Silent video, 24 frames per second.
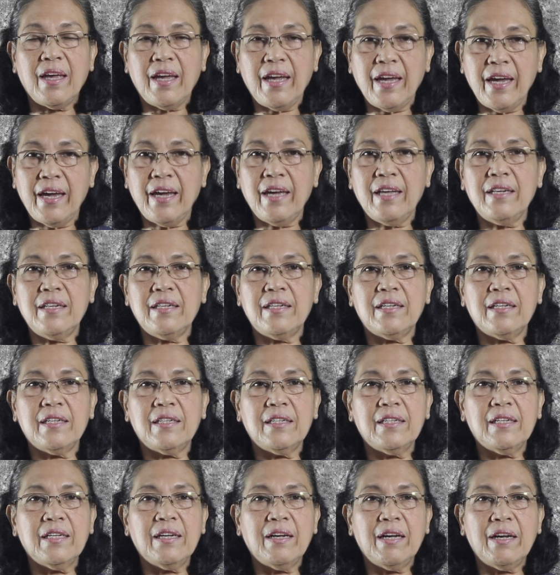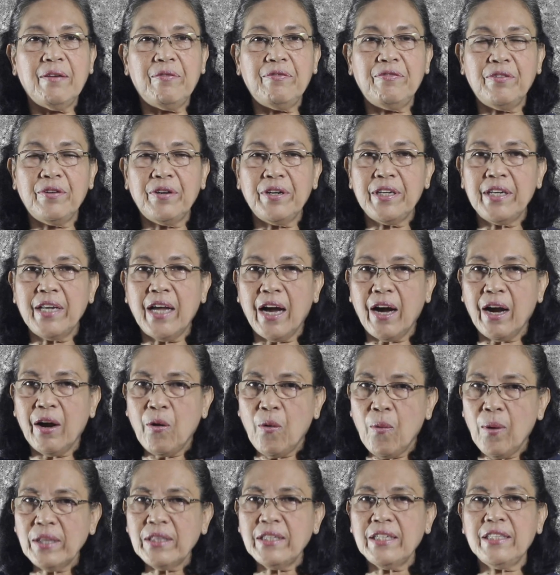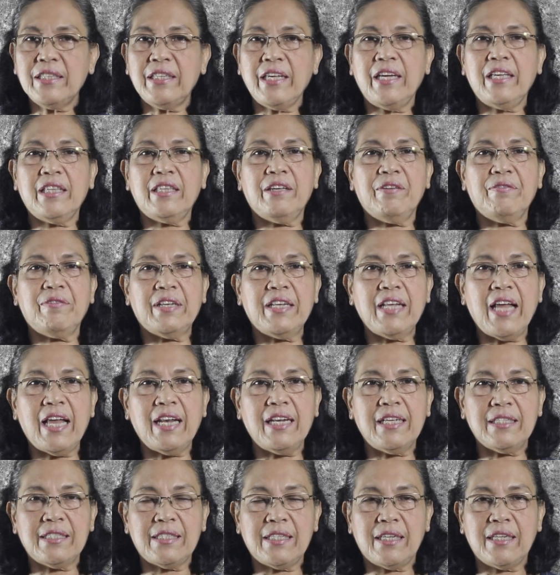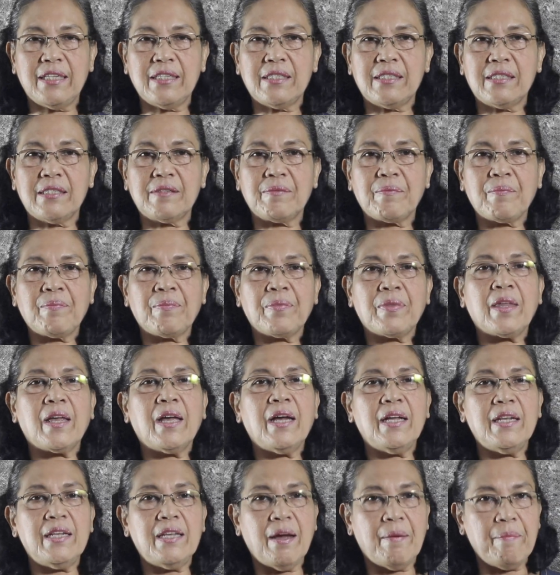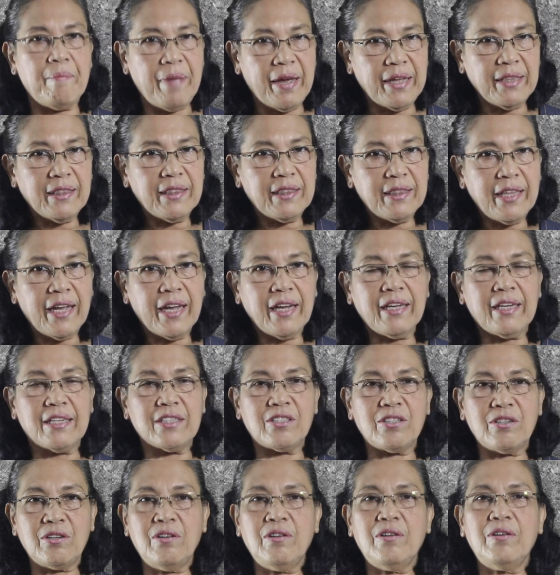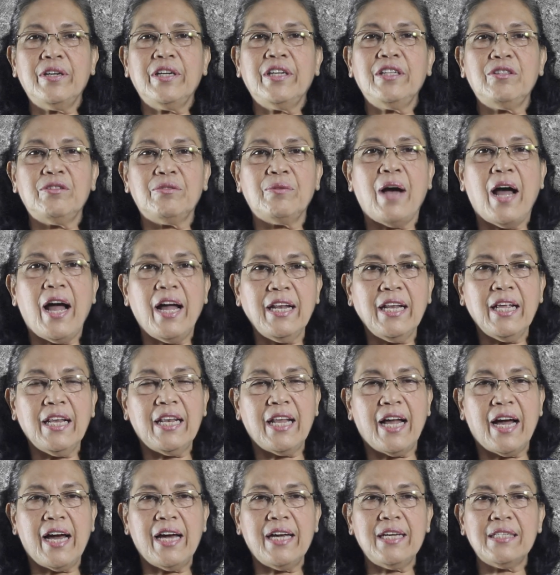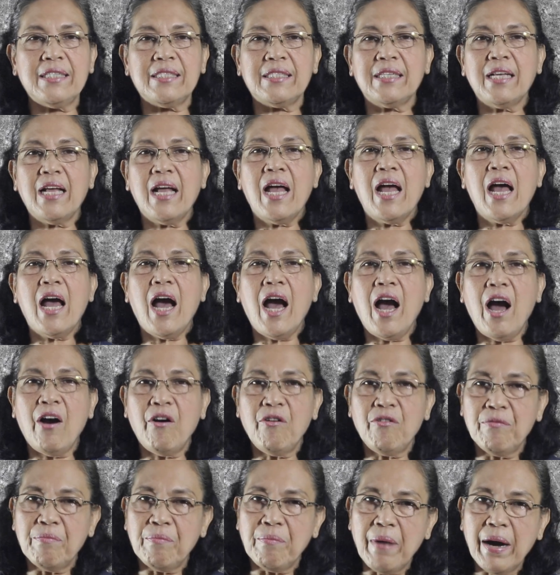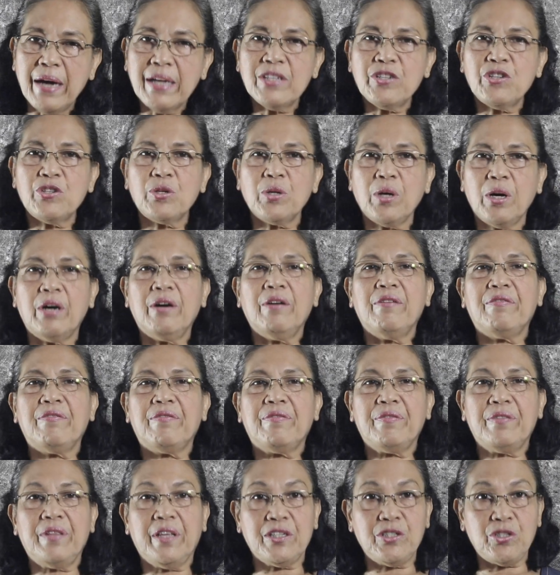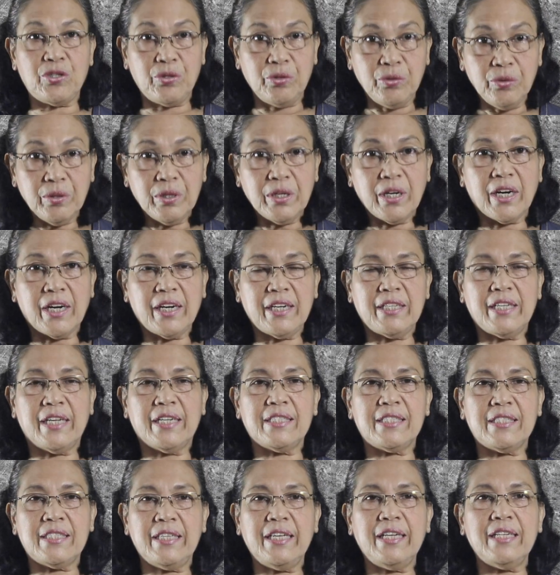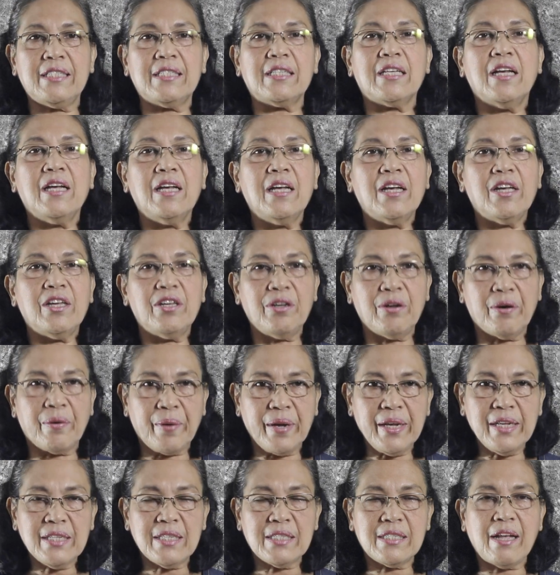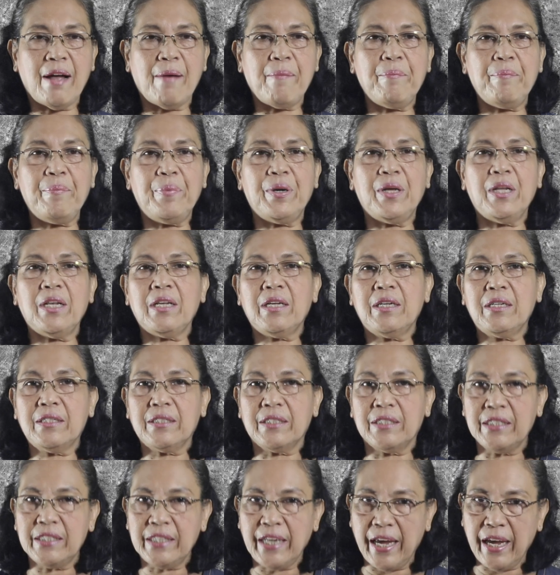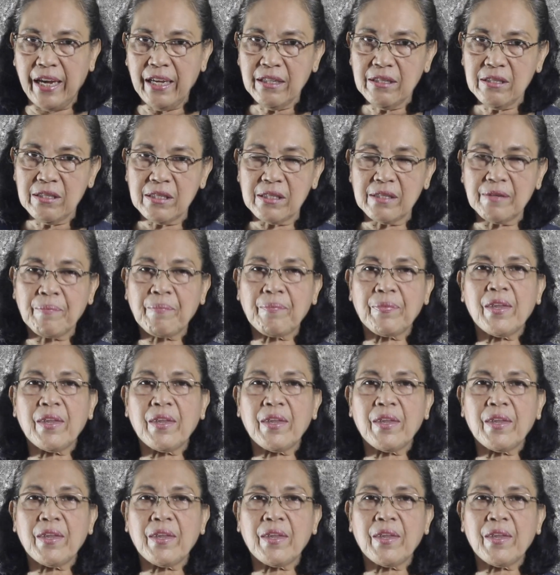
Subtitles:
And for the quantitative analysis, the medtech is going to analyze how much of the sugar does this urine sample contains,